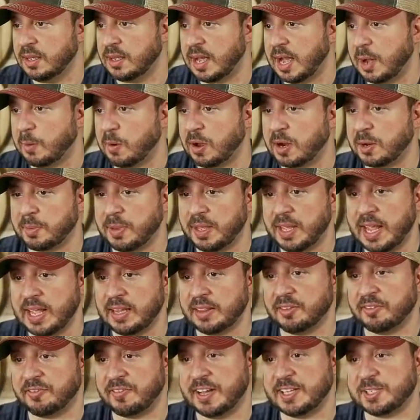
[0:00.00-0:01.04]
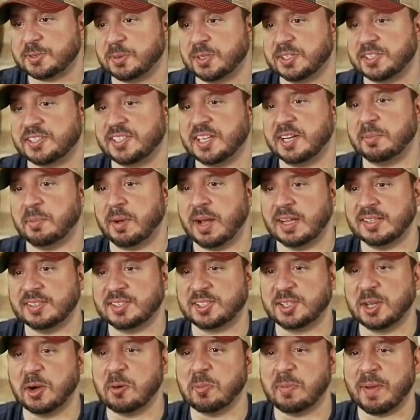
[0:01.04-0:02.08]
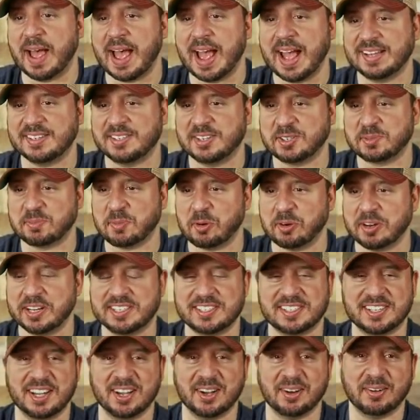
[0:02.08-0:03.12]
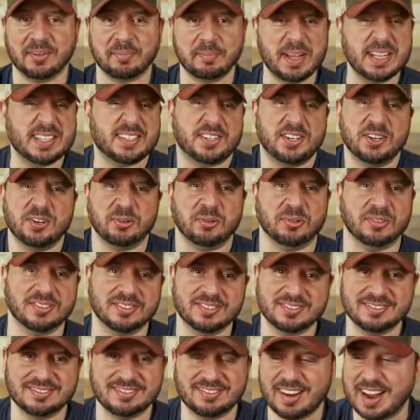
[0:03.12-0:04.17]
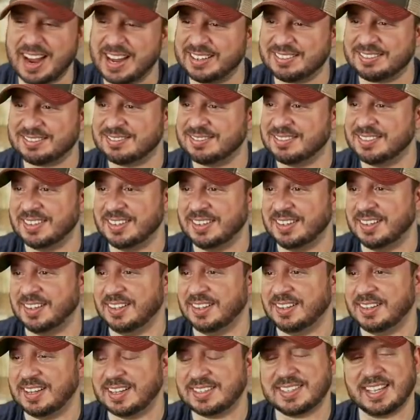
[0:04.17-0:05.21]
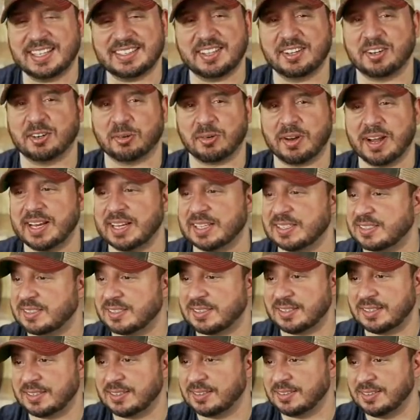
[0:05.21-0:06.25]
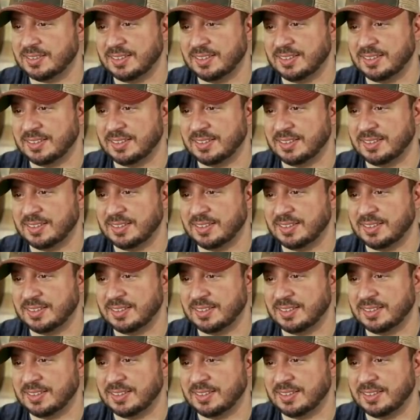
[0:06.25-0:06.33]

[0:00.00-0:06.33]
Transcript: I want to be hit in the face with a Cinnabon so bad. So is Maurizio. Me too, right? That's like the greatest.